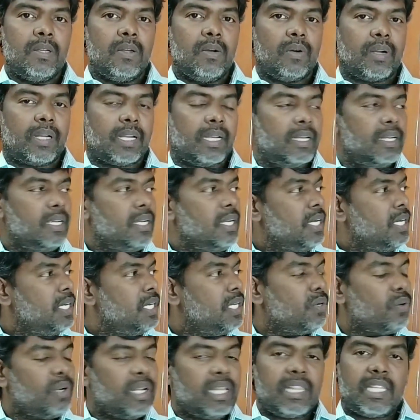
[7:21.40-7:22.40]
Okay.
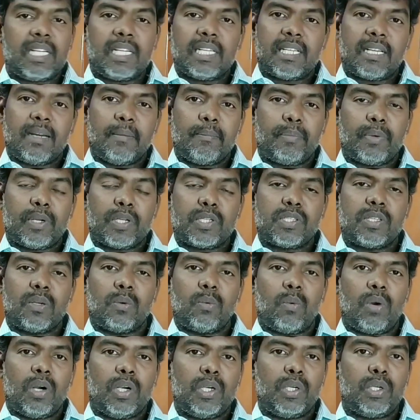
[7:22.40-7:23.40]
During that
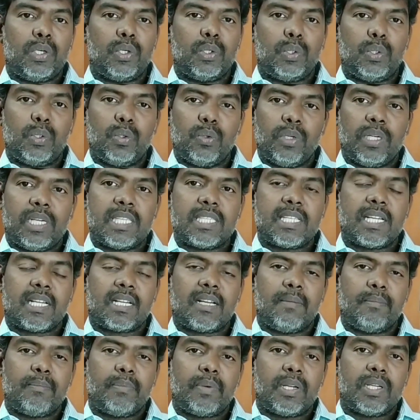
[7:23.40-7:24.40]
compression 1 to 2, it is a
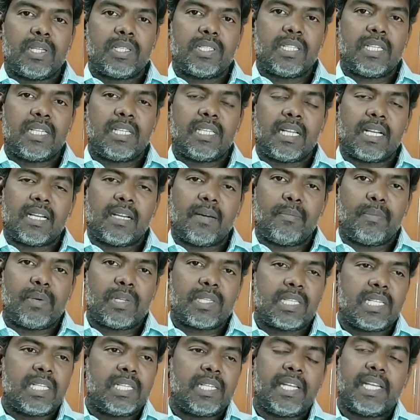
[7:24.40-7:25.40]
compression. The
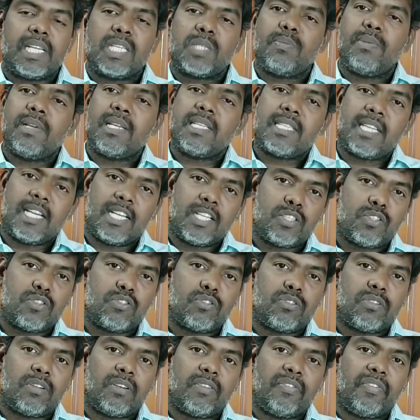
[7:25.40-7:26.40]
compression takes place
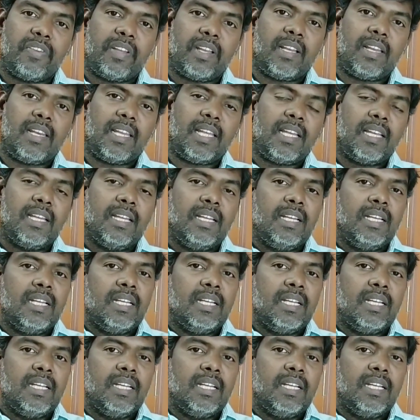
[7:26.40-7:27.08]
isentropically.